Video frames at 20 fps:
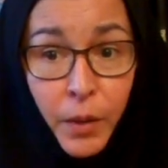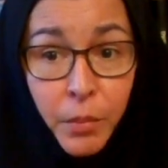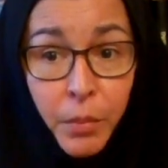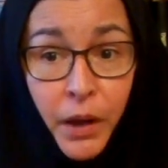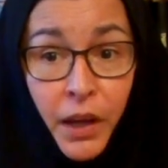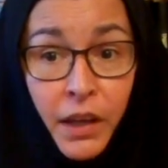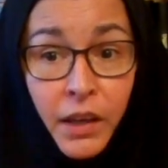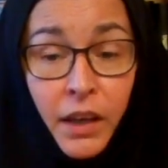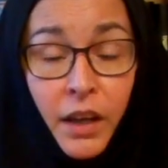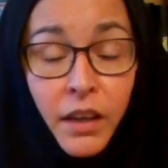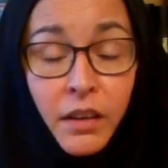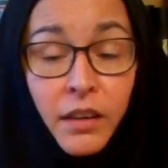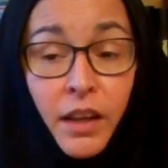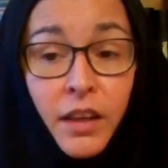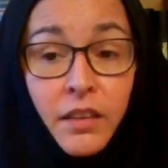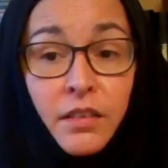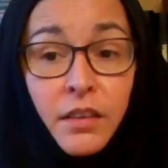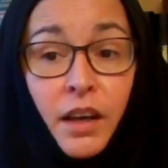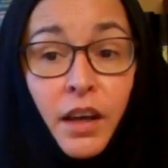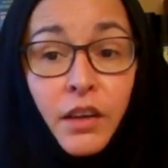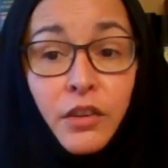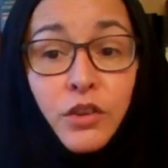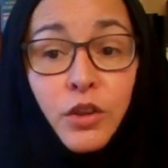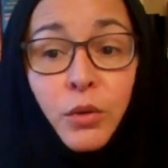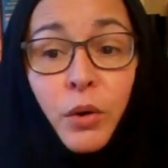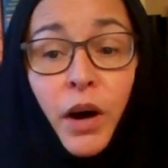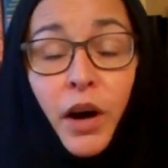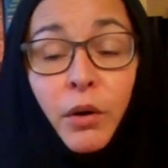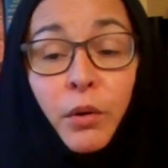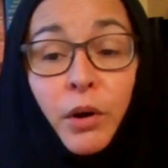but let's get
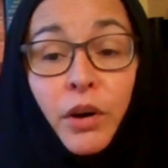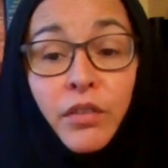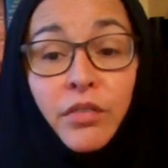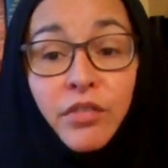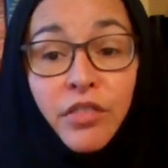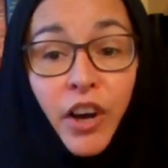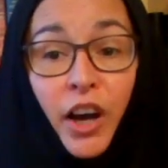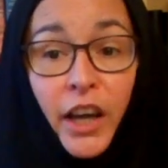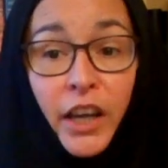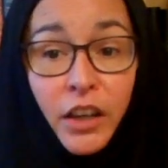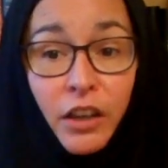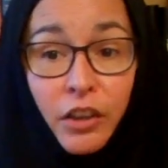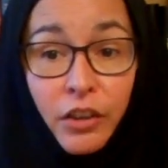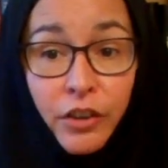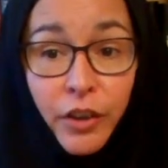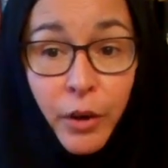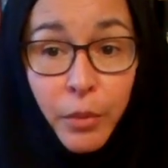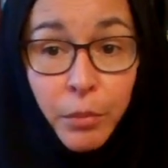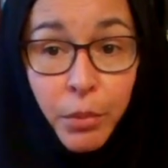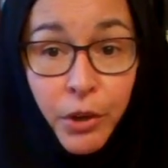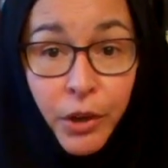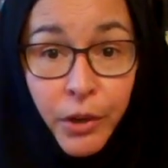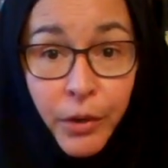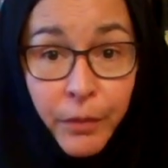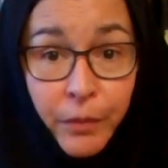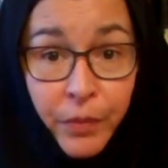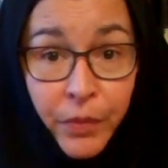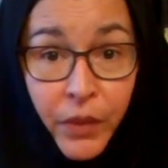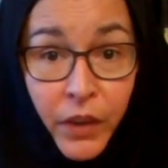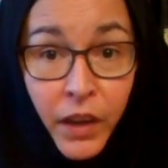to our final
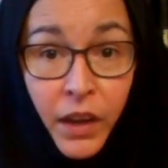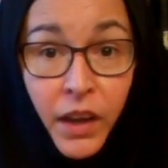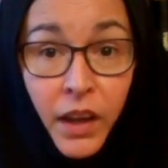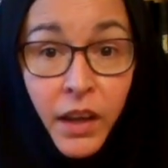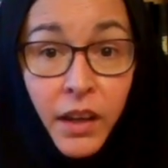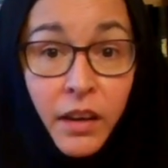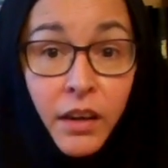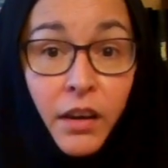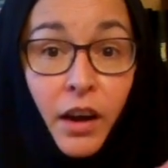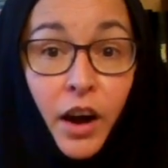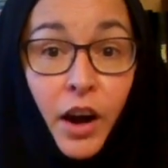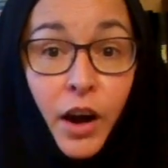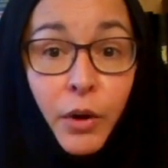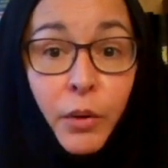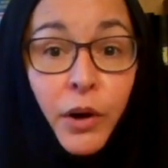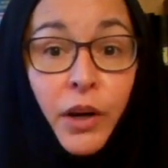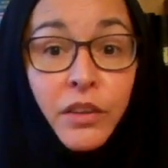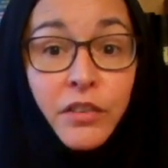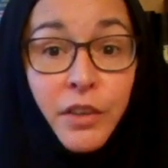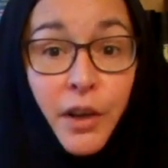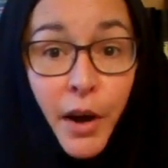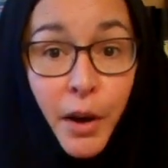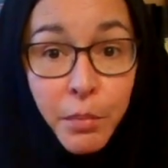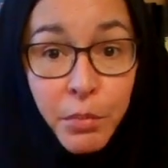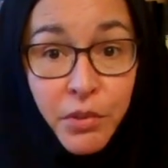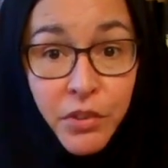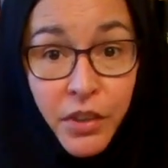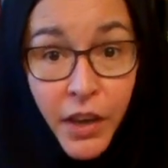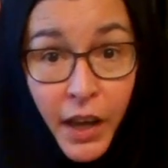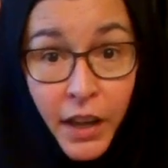number in our
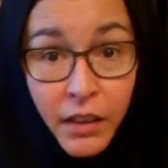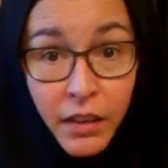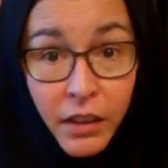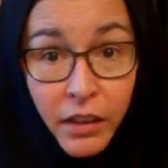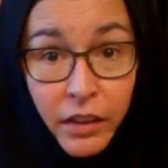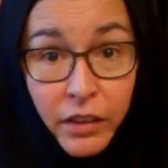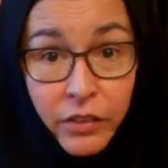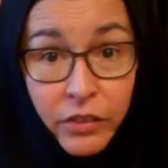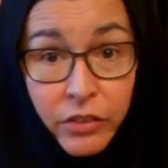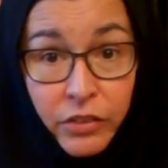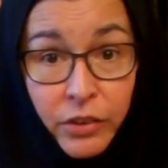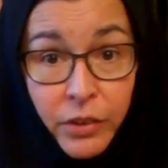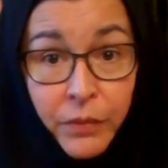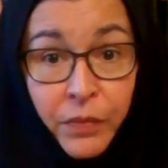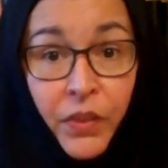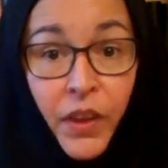top 10 list,